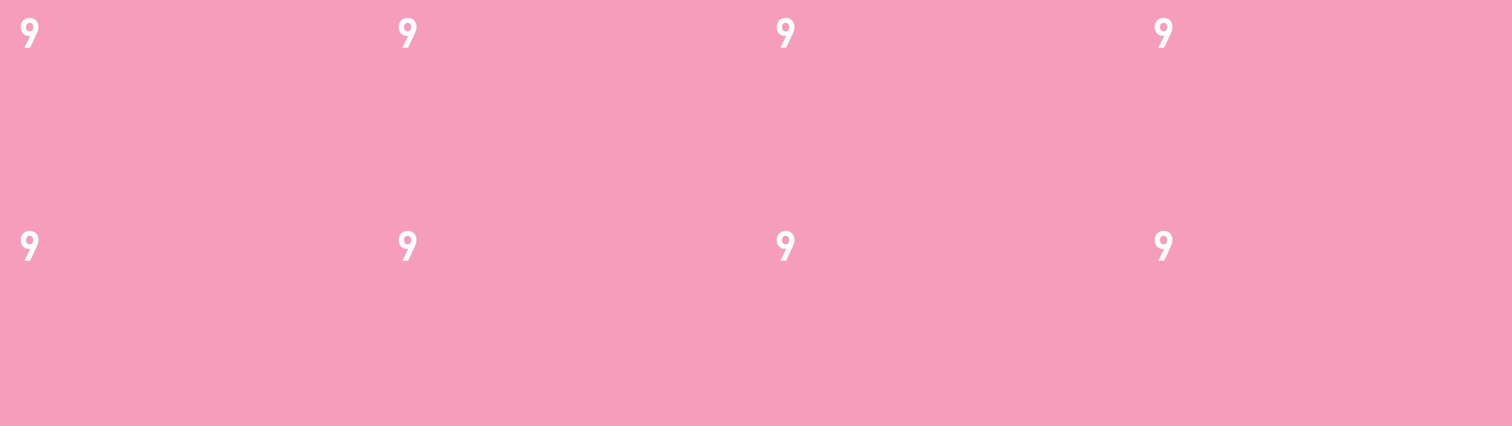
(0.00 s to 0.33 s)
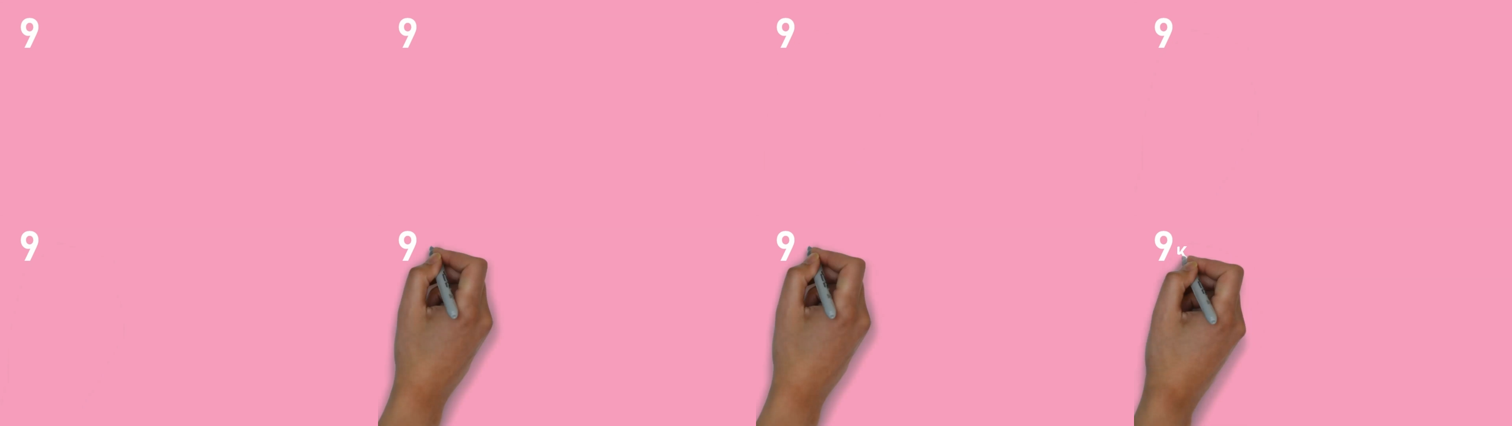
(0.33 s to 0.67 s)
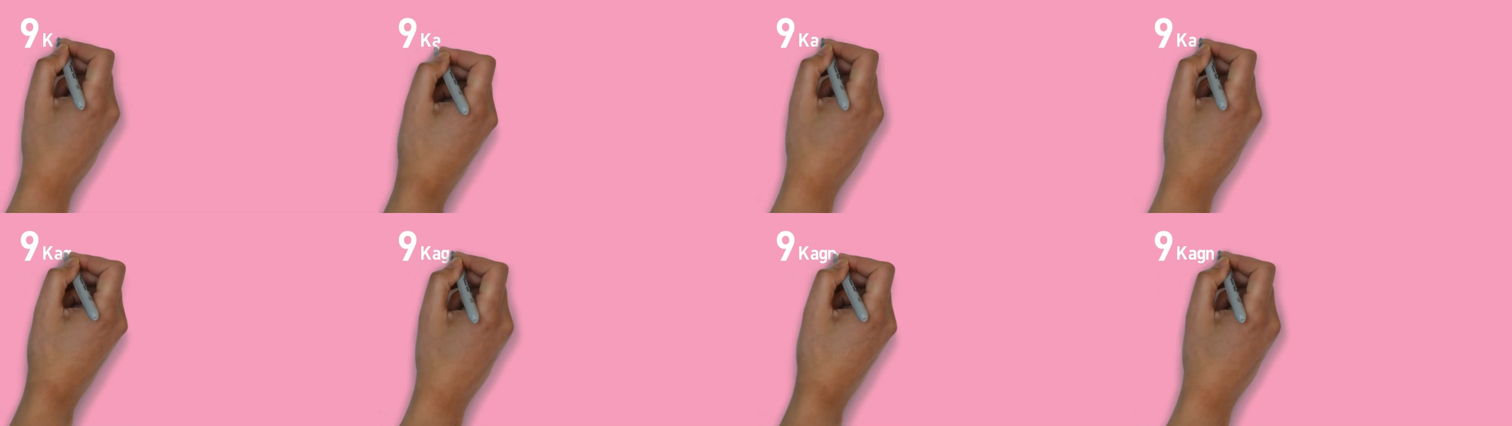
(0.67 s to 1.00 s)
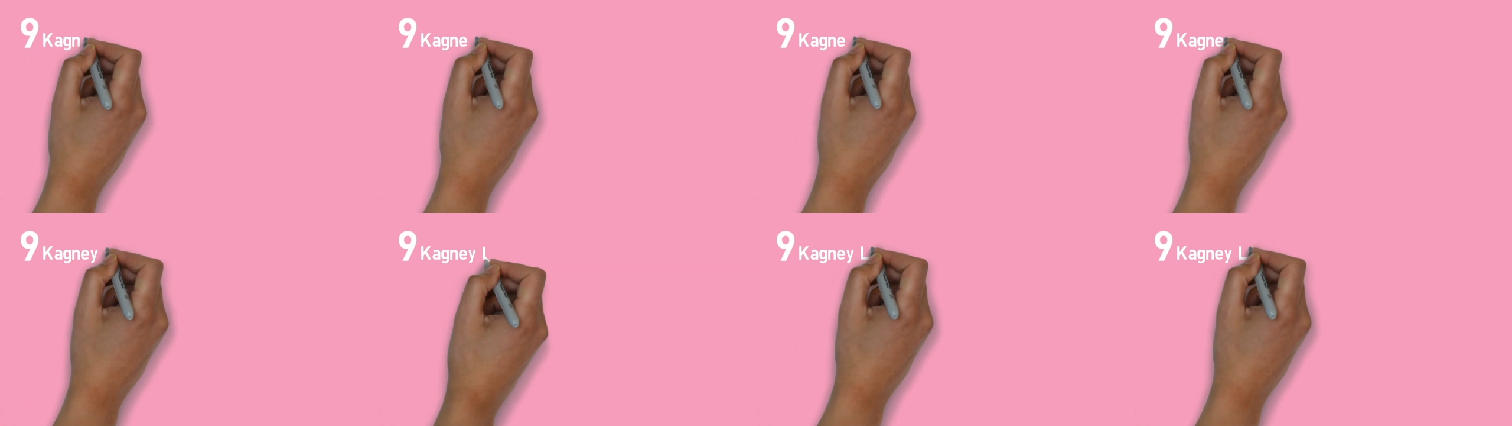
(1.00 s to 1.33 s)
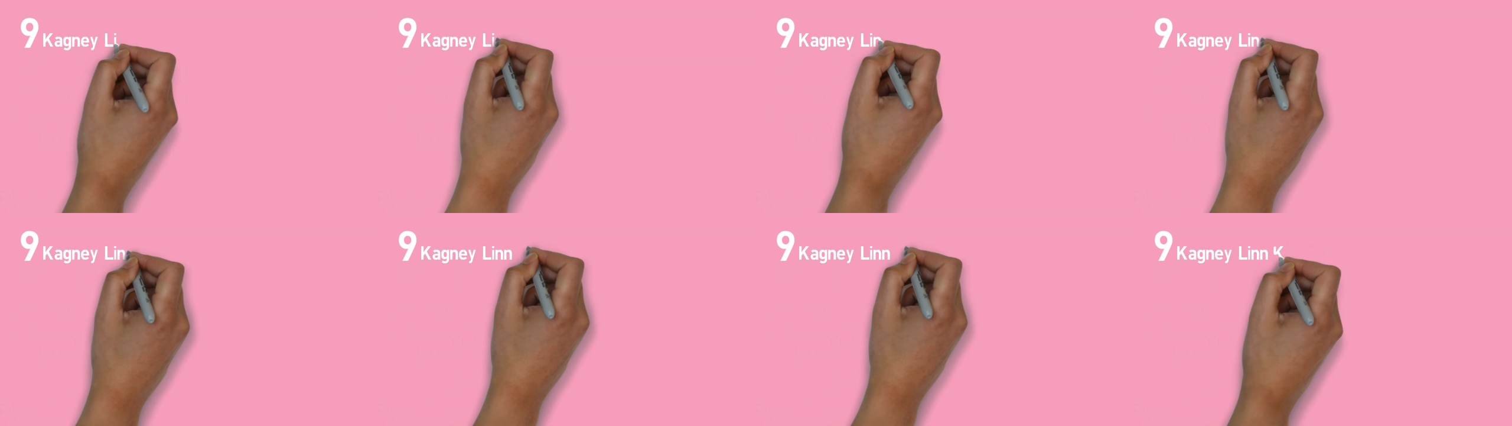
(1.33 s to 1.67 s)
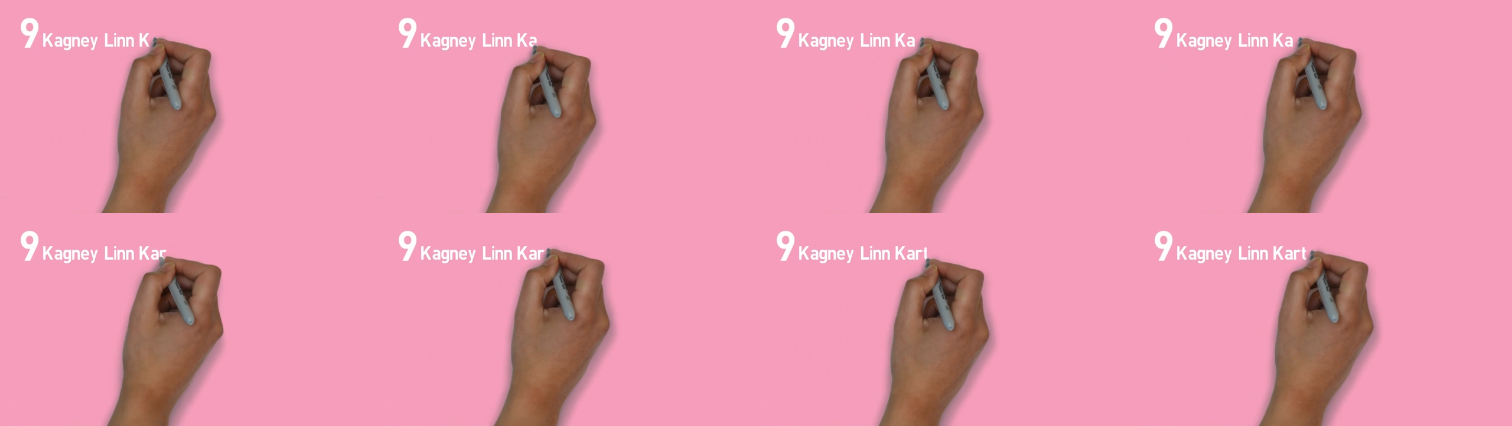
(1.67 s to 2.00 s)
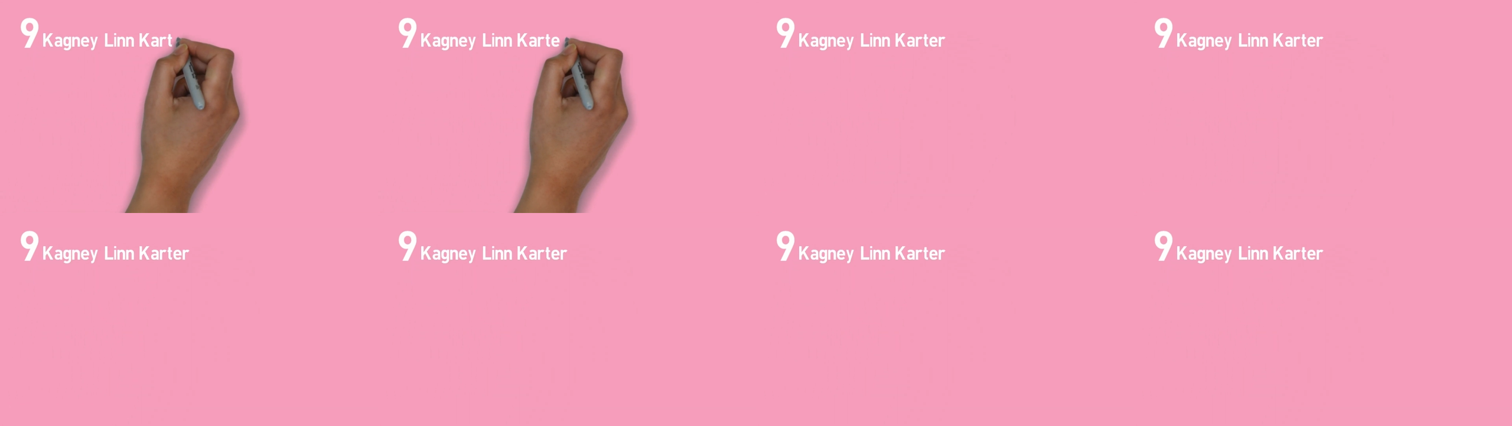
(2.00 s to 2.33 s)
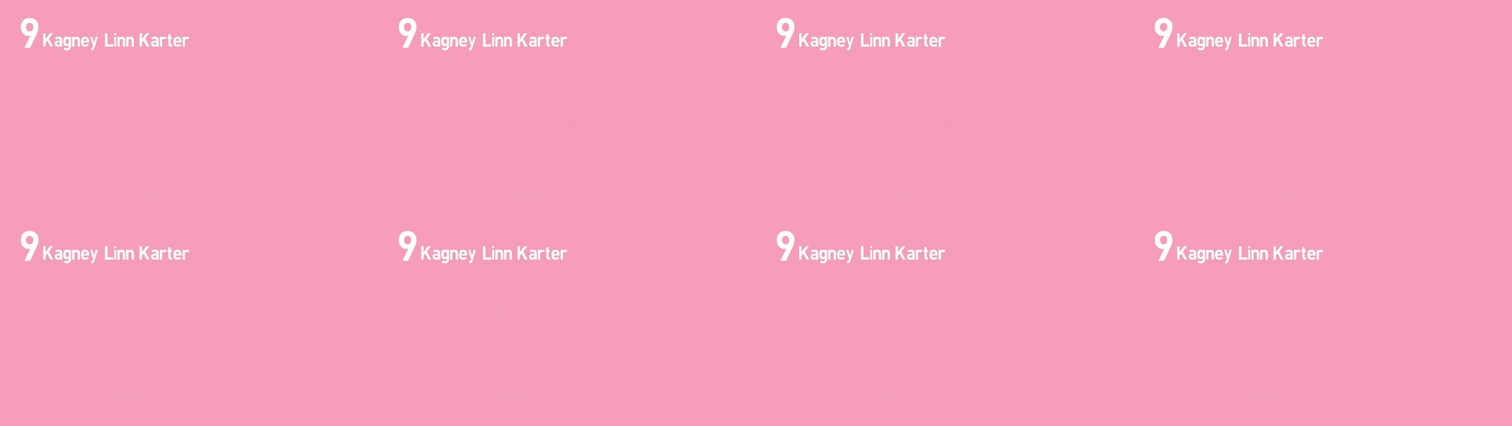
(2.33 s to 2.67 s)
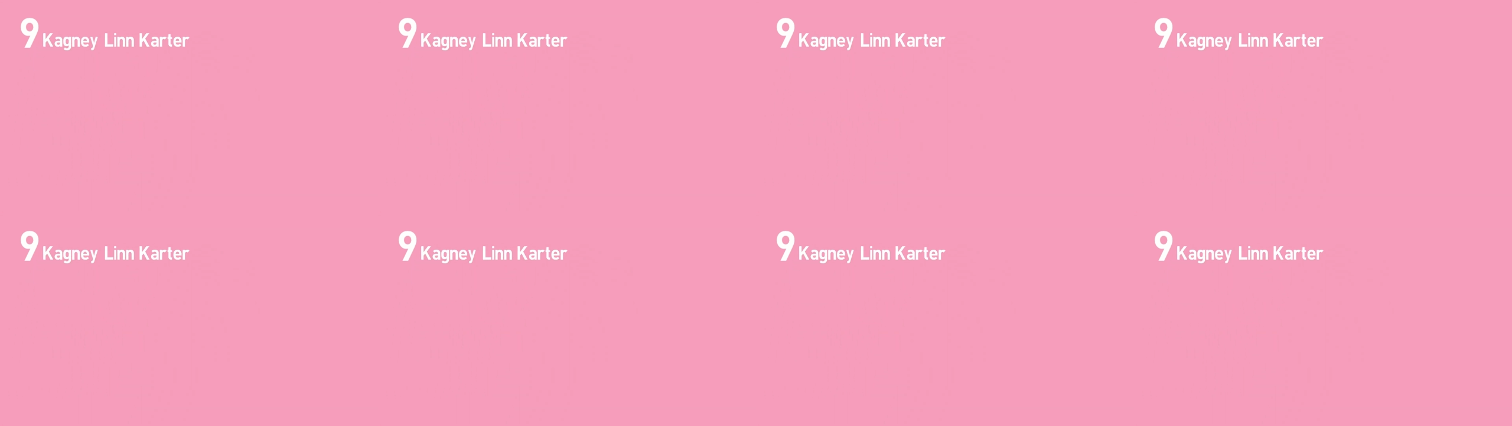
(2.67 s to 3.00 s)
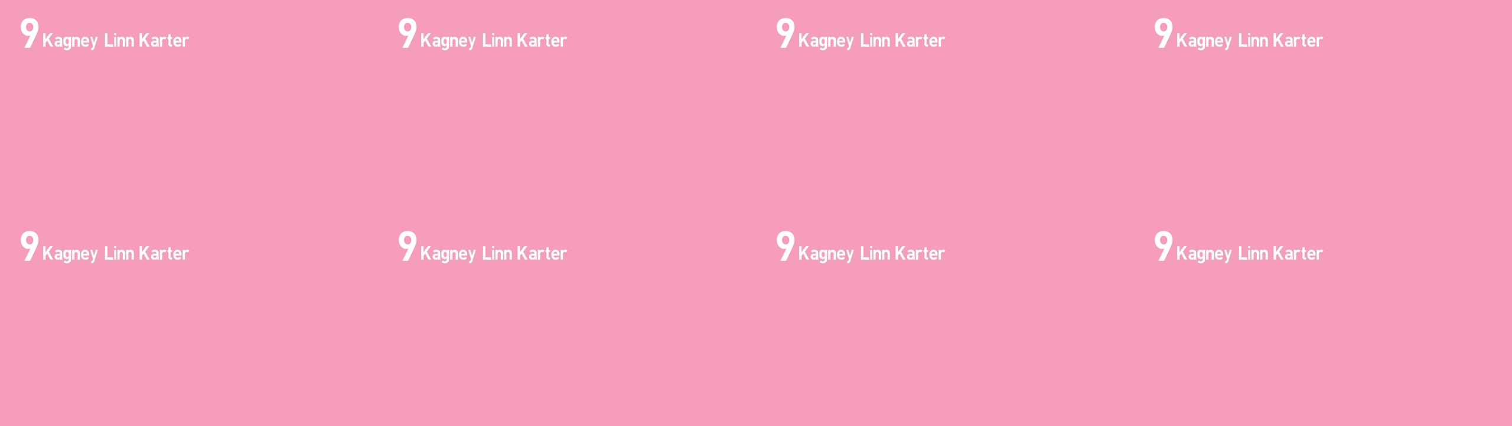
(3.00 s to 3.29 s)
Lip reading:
[unreadable: no face in view]